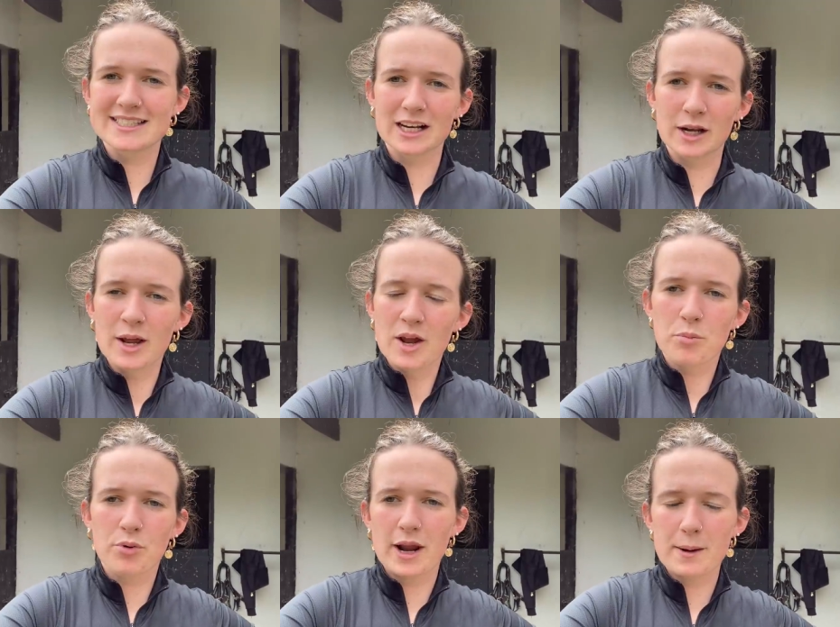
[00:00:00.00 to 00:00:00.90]
little
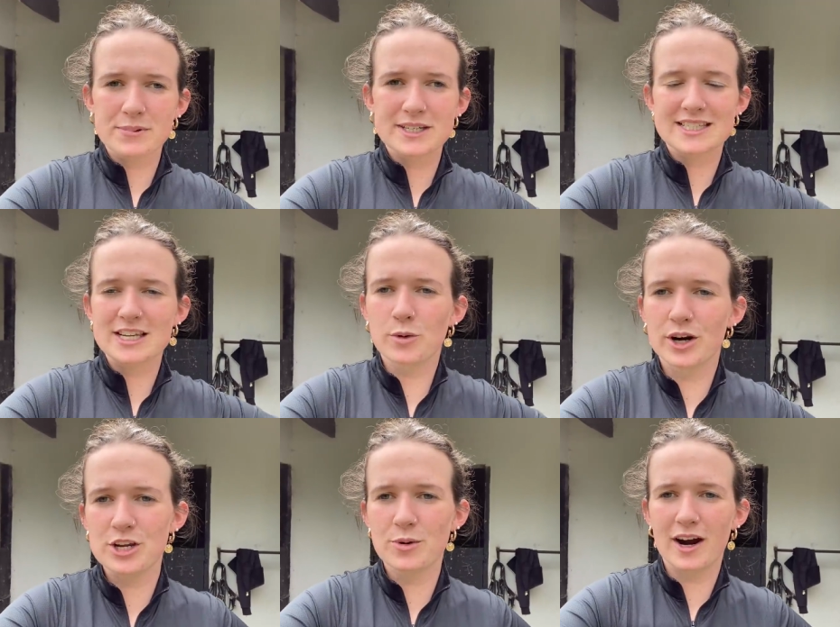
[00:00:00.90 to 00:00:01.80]
prep to see where
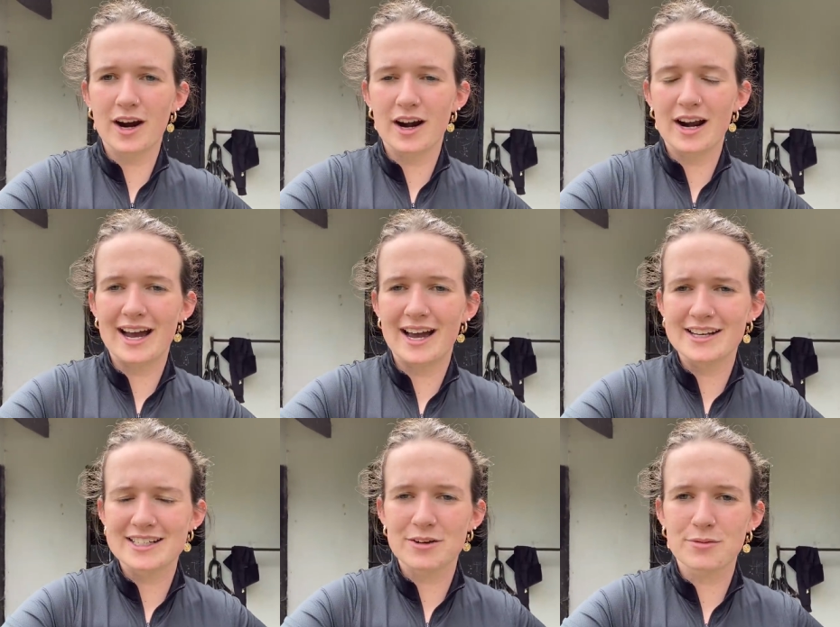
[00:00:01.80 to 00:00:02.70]
you are
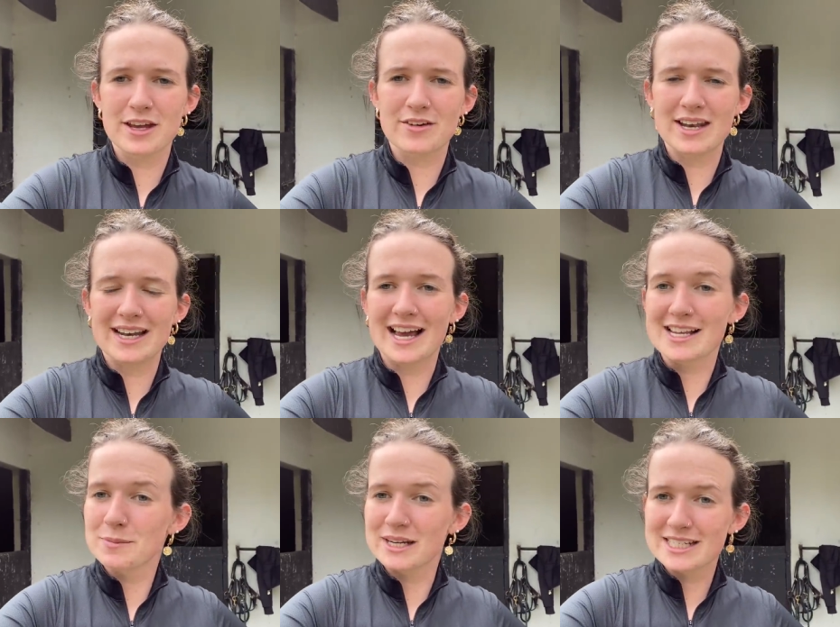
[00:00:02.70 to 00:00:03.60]
and if they have any
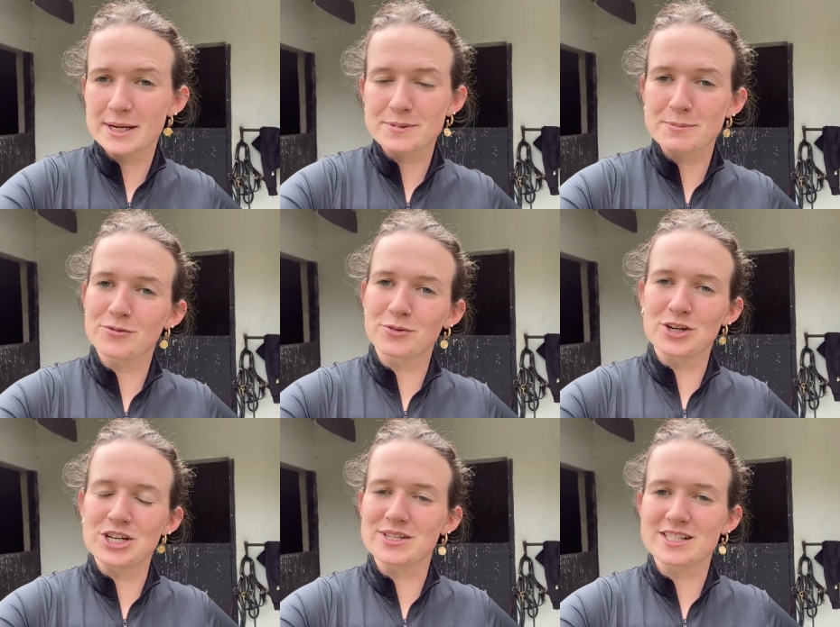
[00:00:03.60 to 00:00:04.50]
last minute tips before
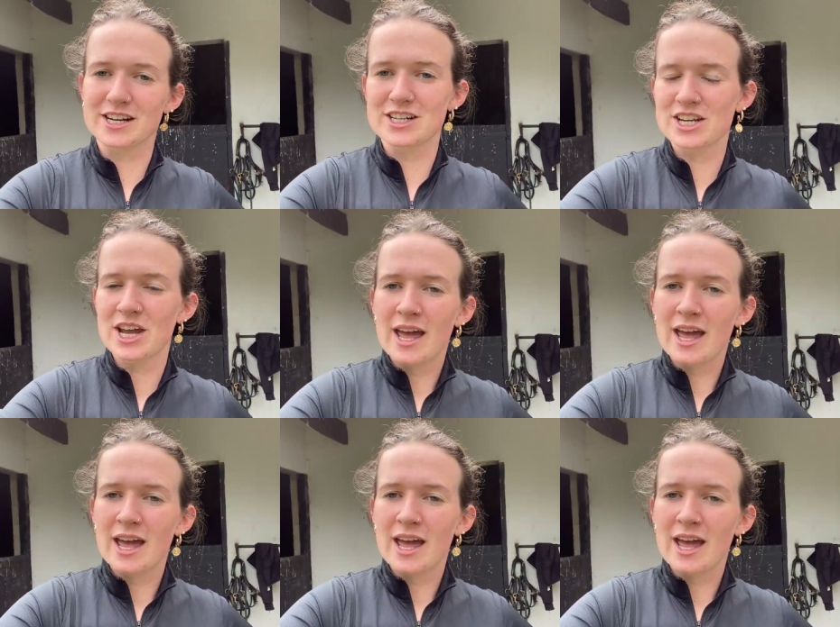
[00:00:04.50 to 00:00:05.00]
you start